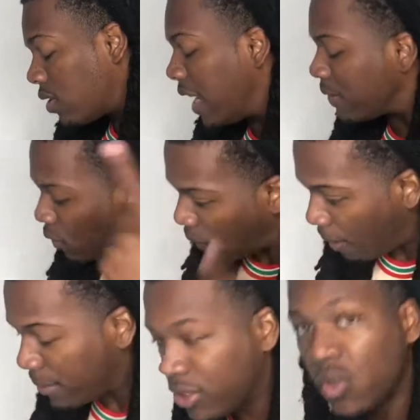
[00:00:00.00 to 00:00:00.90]
And that's what
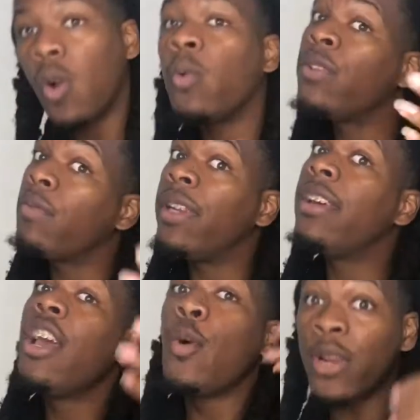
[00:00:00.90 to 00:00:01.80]
Robin is doing.
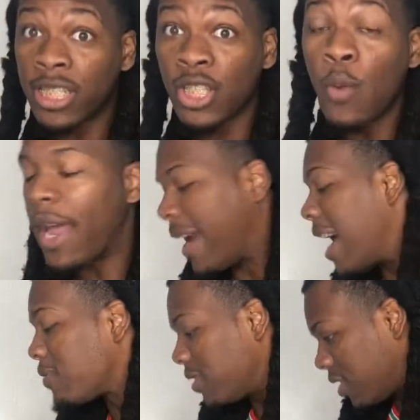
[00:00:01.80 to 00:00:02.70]
We assume that,
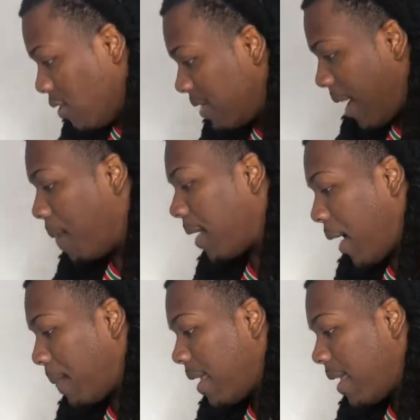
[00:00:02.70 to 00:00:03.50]
guys. We assume that. Okay.